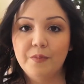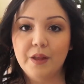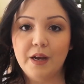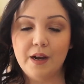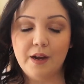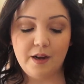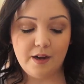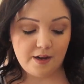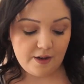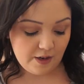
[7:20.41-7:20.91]

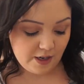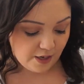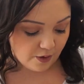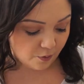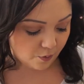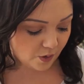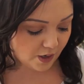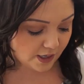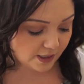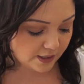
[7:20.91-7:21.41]
uh,
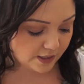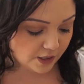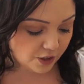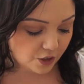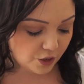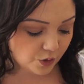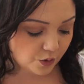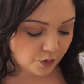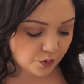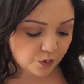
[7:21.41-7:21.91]
was
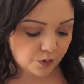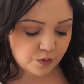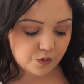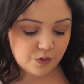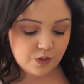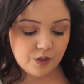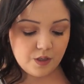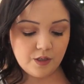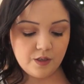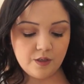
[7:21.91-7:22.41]

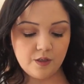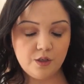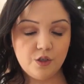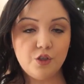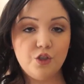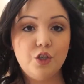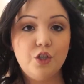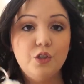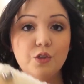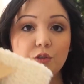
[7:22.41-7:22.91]
use
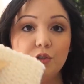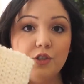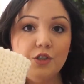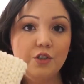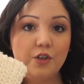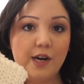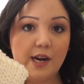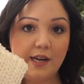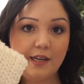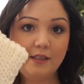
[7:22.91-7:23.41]
two
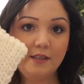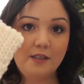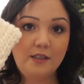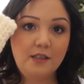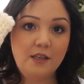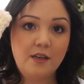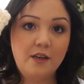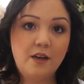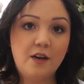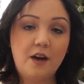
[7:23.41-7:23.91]
strands
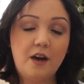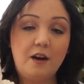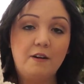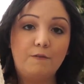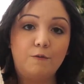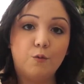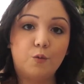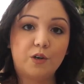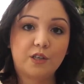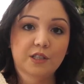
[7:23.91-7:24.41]

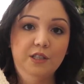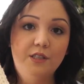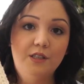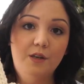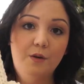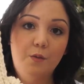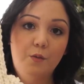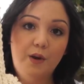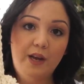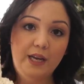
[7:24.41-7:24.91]
of worsted
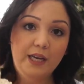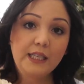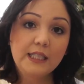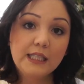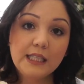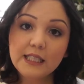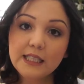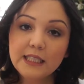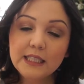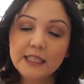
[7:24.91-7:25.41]
weight.